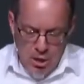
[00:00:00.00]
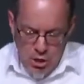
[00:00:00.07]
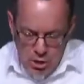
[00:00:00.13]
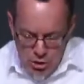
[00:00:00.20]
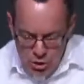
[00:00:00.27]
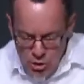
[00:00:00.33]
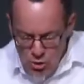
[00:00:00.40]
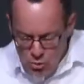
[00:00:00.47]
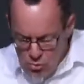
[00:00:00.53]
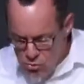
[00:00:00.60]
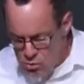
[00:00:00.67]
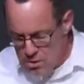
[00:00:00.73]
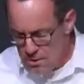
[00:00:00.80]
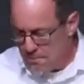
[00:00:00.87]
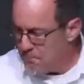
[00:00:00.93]

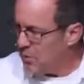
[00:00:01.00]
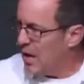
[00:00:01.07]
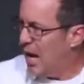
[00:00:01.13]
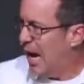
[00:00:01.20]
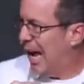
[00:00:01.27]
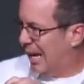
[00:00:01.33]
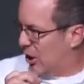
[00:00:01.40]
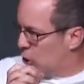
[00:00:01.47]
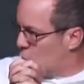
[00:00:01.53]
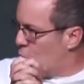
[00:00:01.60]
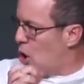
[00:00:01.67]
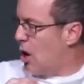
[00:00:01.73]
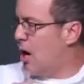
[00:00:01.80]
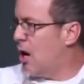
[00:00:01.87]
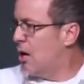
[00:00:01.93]
You and
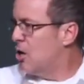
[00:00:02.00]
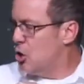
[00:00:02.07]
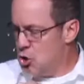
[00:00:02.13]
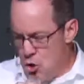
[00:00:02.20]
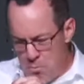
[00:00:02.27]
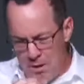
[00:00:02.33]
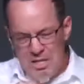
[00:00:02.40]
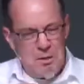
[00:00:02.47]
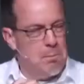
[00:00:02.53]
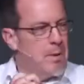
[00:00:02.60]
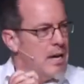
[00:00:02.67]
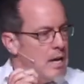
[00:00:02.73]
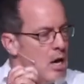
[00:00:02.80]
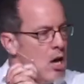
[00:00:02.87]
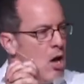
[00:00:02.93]
law, you must
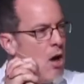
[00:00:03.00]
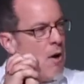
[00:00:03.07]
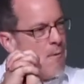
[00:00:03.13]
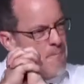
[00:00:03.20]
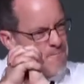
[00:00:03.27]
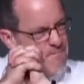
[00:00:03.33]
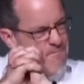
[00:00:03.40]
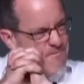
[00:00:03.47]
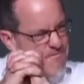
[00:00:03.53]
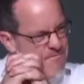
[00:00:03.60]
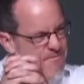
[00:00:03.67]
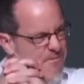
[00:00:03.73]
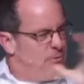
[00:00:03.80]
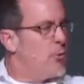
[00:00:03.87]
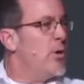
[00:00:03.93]
be
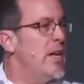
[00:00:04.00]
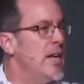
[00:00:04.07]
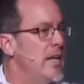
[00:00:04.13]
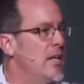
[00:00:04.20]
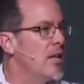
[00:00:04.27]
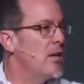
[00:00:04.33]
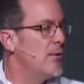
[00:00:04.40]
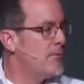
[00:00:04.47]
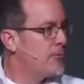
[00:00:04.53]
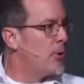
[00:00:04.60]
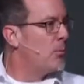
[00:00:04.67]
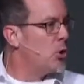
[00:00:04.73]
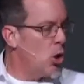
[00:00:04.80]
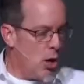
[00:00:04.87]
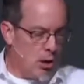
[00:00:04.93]
freed from
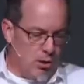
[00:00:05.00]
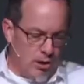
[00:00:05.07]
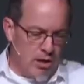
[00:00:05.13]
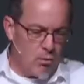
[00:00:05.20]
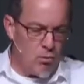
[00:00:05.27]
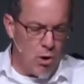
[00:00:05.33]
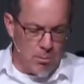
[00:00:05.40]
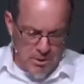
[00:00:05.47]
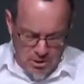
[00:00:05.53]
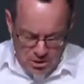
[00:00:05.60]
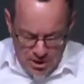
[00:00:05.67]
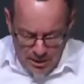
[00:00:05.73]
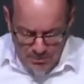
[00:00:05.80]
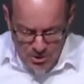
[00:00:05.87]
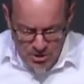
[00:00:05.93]
law. Look at Romans
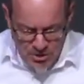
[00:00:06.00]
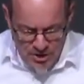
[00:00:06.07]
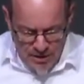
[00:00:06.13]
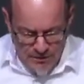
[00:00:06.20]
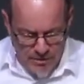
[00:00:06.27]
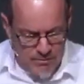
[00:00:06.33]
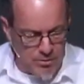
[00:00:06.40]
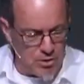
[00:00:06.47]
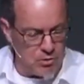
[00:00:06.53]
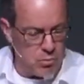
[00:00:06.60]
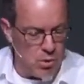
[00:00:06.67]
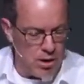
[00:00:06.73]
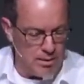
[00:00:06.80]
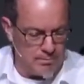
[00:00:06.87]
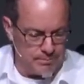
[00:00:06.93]
chapter 7, verse
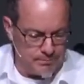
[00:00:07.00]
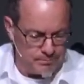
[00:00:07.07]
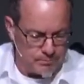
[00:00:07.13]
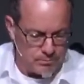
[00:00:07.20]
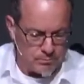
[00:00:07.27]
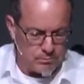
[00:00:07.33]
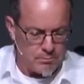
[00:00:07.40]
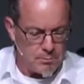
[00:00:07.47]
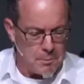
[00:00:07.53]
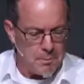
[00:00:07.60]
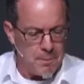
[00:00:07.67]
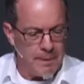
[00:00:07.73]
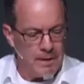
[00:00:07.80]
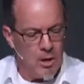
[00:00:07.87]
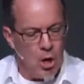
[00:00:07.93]
1.
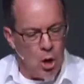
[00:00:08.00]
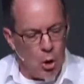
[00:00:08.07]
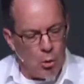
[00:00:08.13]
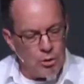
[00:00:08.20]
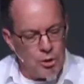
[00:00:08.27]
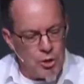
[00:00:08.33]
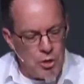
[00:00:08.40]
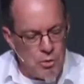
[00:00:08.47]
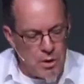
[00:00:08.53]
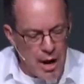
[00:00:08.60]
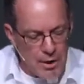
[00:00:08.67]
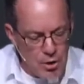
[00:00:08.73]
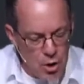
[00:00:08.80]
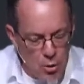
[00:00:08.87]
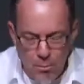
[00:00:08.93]
Or do you
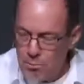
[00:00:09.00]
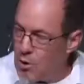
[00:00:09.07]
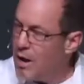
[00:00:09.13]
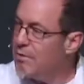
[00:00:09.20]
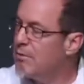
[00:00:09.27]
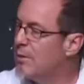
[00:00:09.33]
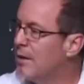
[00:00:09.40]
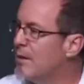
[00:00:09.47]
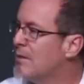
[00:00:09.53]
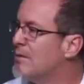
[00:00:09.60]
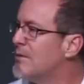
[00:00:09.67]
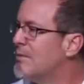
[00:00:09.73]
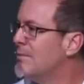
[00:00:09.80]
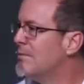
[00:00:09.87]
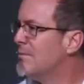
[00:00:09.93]
not know, brethren?
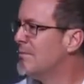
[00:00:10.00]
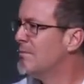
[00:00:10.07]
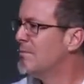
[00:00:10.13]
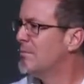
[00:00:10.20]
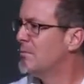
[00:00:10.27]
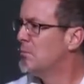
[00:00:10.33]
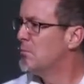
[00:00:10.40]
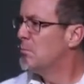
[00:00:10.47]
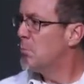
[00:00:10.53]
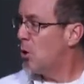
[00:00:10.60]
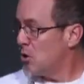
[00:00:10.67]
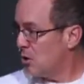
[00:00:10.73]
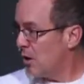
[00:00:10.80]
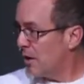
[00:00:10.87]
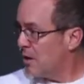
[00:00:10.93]

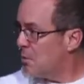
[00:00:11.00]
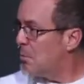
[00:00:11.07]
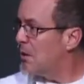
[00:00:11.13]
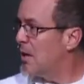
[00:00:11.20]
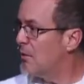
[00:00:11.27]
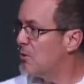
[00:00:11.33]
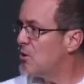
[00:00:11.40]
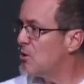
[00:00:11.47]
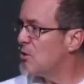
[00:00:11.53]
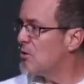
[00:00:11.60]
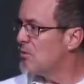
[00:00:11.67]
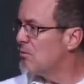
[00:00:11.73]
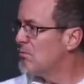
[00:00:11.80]
Paul's talking to believers.